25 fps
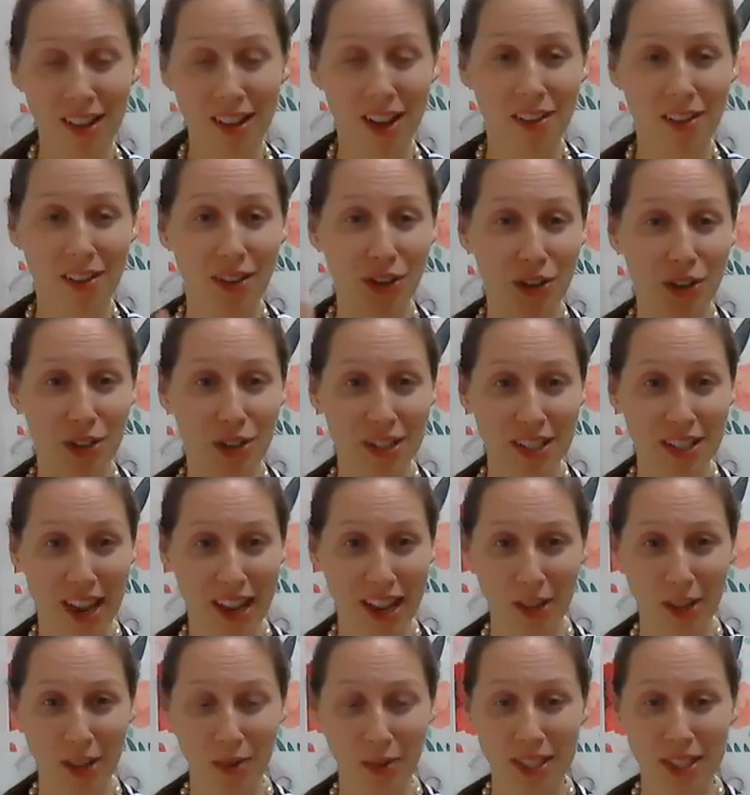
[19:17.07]
of
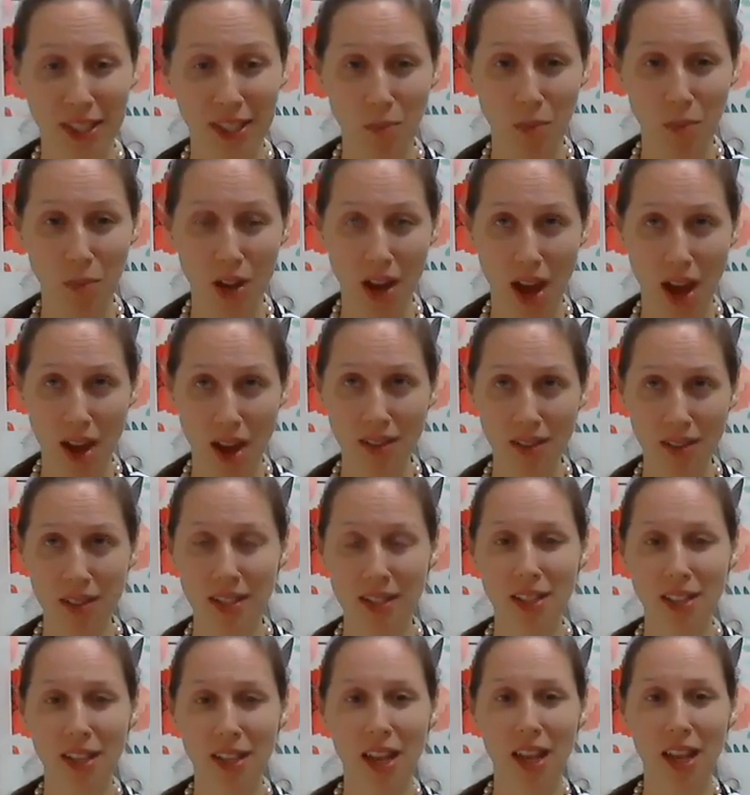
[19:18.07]
understanding with someone
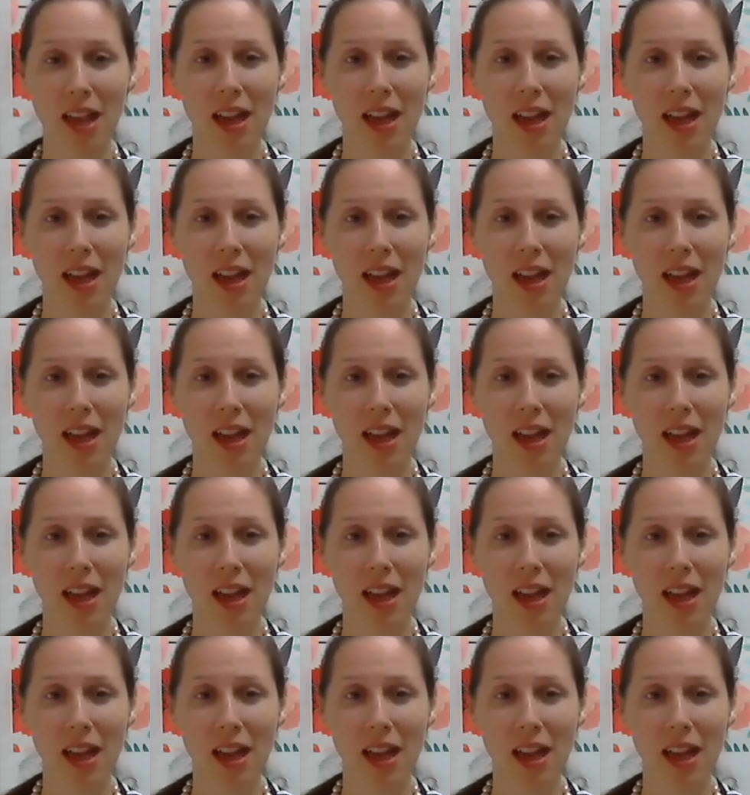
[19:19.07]
else.